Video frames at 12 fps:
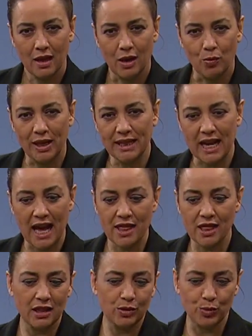One that I
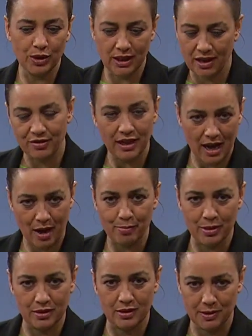thought would never
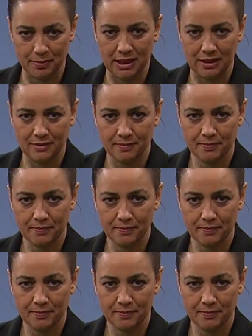happen to me.